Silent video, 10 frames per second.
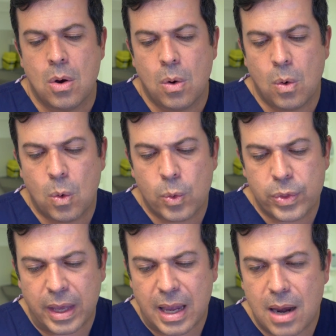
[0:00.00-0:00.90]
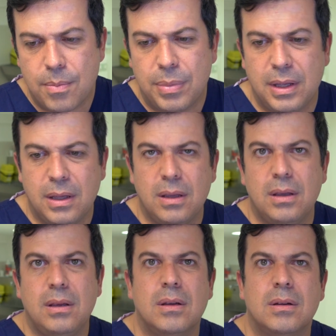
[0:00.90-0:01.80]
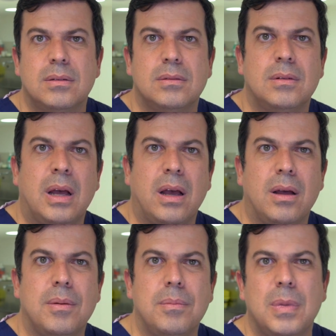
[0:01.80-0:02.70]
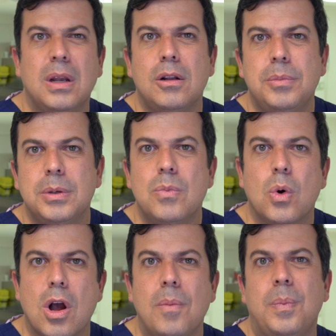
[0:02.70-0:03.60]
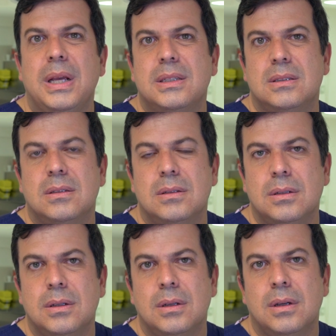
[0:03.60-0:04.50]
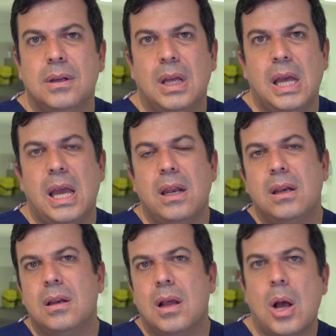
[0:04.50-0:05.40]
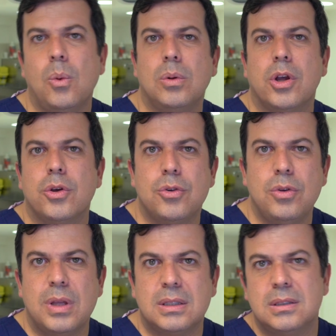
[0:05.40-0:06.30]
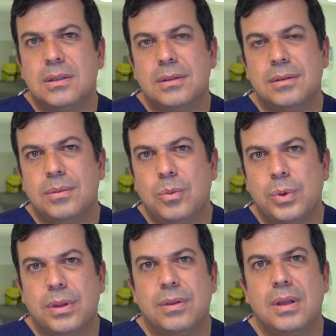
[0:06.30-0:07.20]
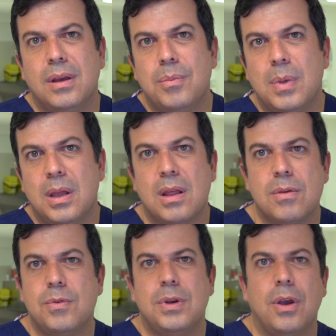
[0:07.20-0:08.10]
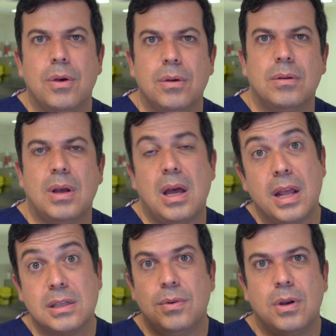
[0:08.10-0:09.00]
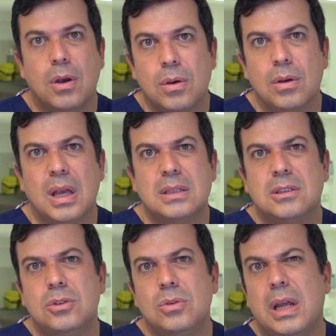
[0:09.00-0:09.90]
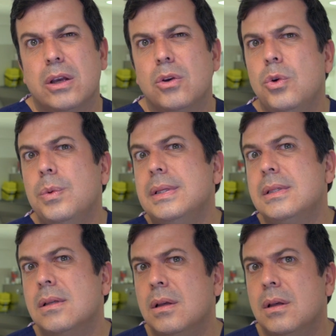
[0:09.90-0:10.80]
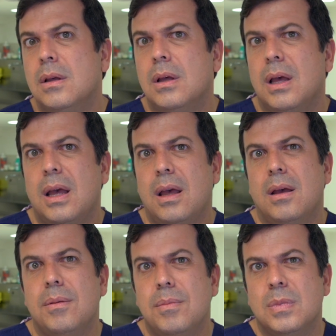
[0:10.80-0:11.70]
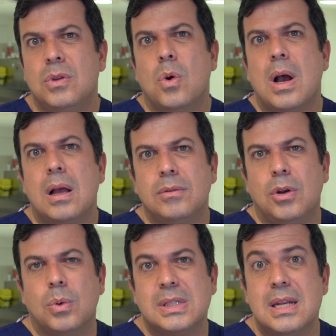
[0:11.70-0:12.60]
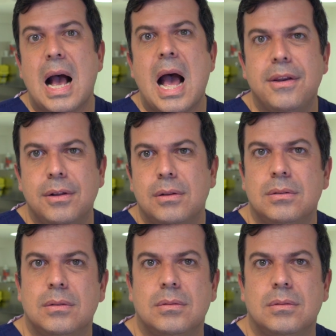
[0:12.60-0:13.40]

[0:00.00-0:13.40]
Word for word: or they can be um, a little bit more complex. And I will go through that with um, another video, our next video, as to like who is um, your, you know, what's an ideal